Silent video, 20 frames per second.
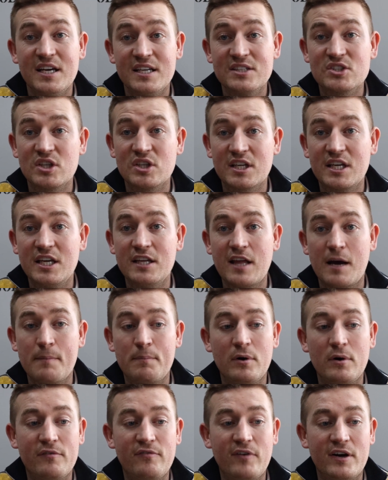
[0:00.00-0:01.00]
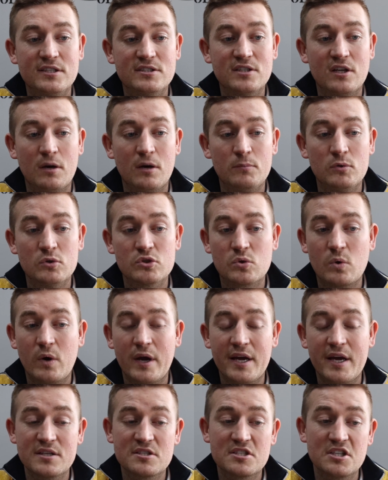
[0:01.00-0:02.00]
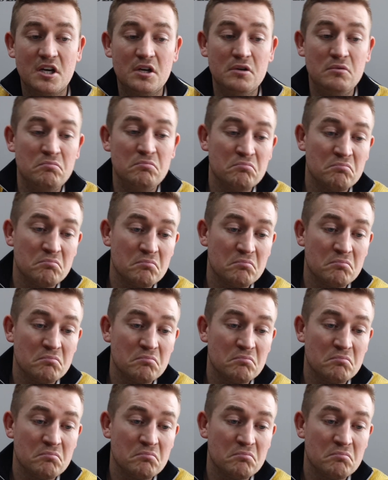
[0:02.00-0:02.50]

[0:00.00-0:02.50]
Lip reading: it's going to keep that putter face a lot more square. So